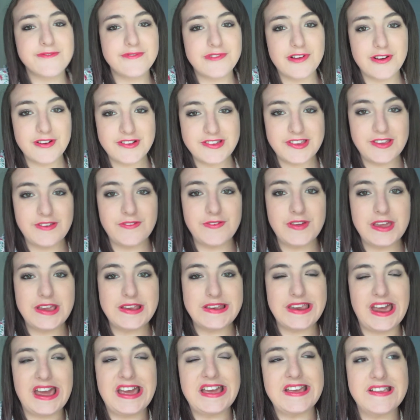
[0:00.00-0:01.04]
vlogged in a few
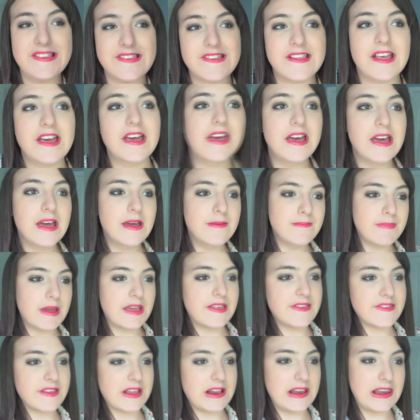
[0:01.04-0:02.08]
days.
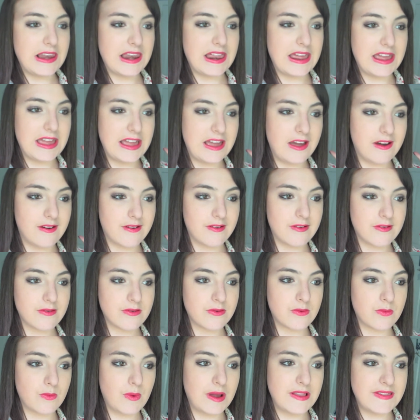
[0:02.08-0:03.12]
Basically
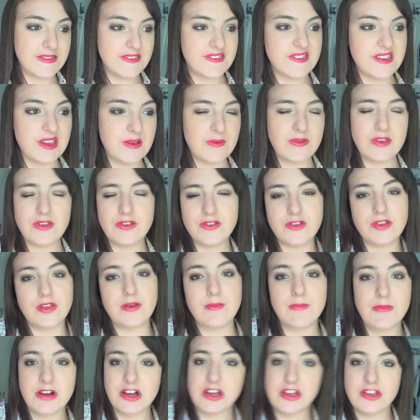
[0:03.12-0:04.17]
on Wednesday we didn't do
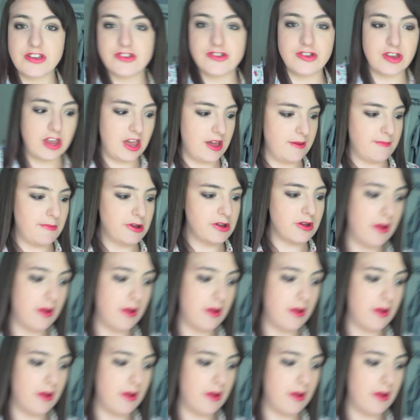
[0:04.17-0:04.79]
much. Um, I